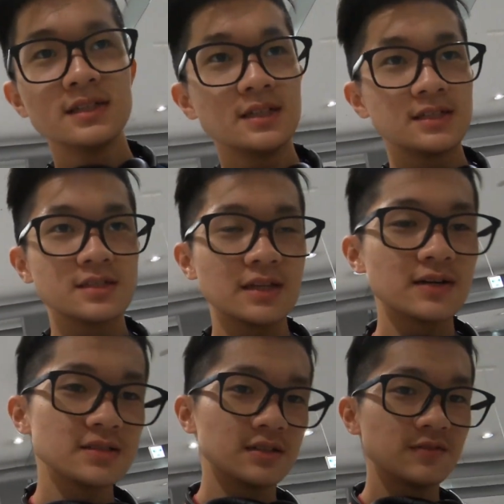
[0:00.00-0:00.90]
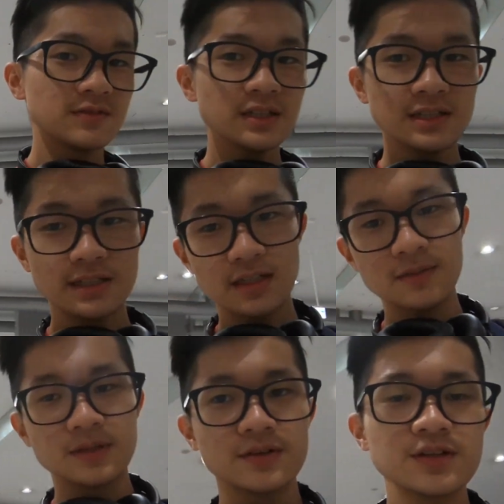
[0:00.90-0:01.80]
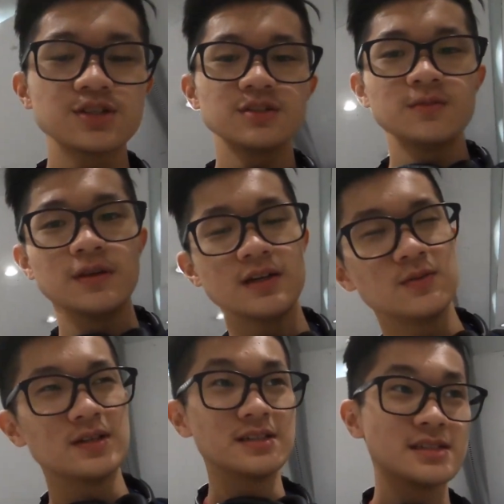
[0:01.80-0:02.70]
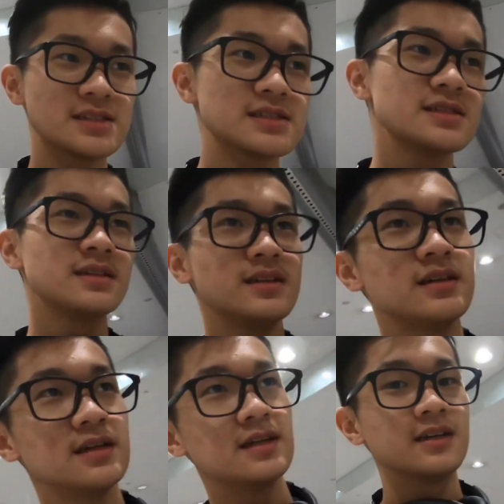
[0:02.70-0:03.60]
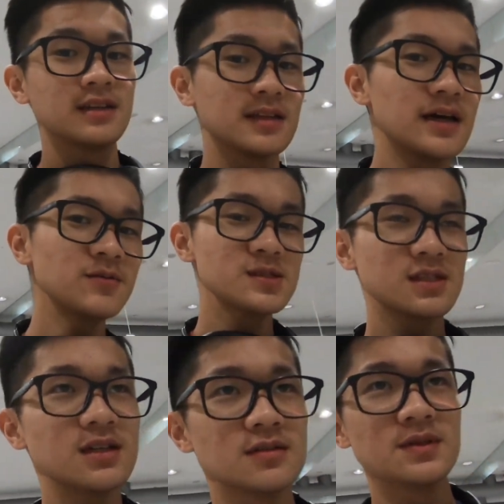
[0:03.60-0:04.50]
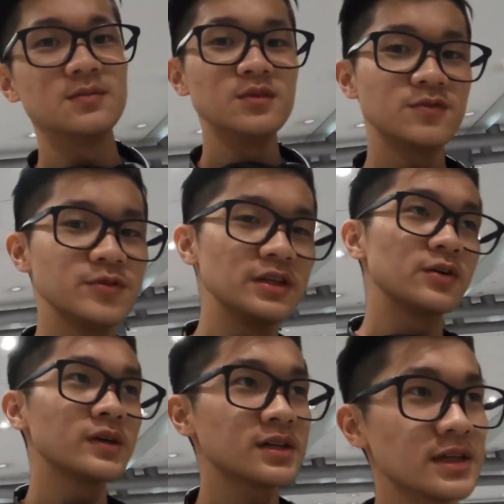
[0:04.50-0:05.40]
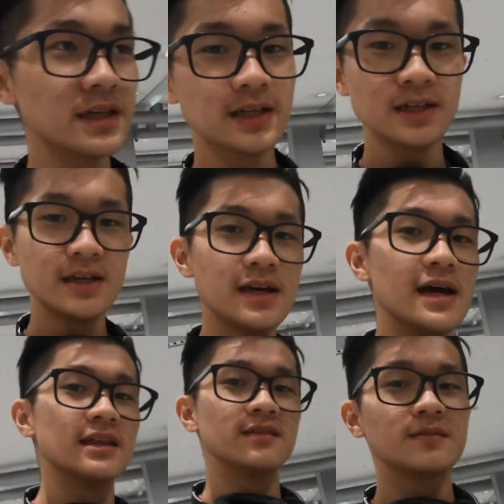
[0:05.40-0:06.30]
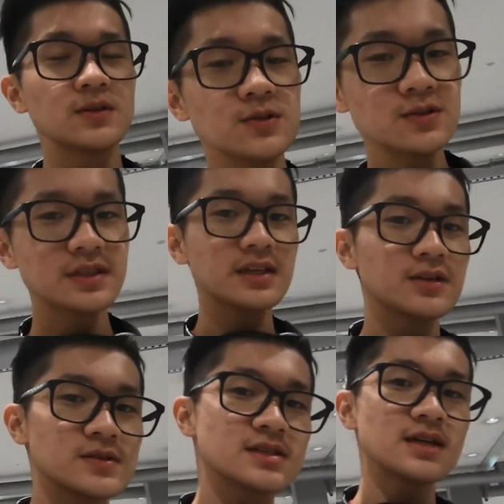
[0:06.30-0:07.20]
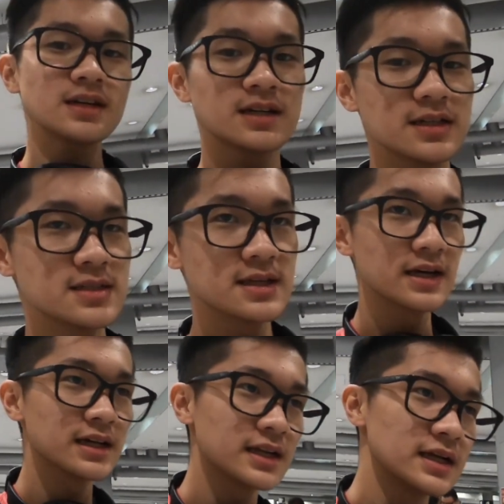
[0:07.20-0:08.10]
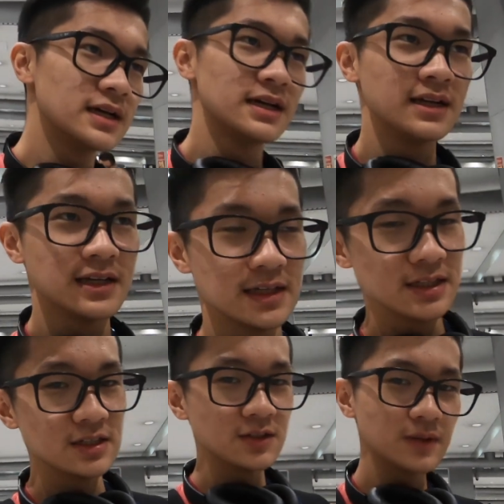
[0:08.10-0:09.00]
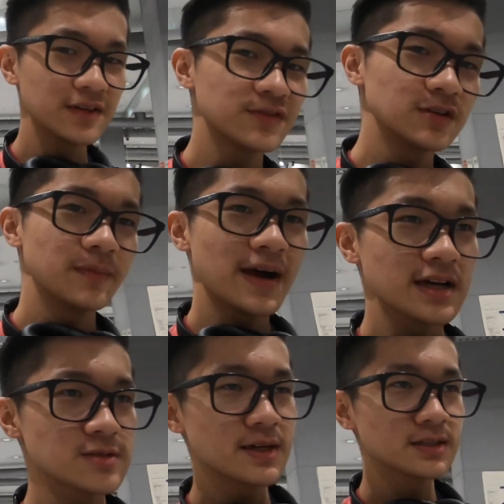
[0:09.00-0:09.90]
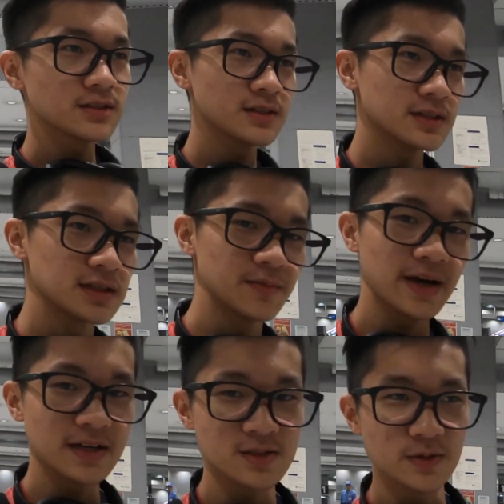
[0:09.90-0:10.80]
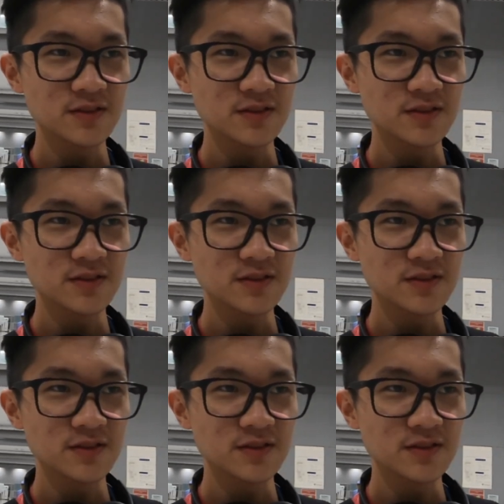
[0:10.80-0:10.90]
So that was a good flight. Immigration was, the line was long, but it moved really quickly. And the cool thing in Osaka is that you don't wait for bags, rather bags wait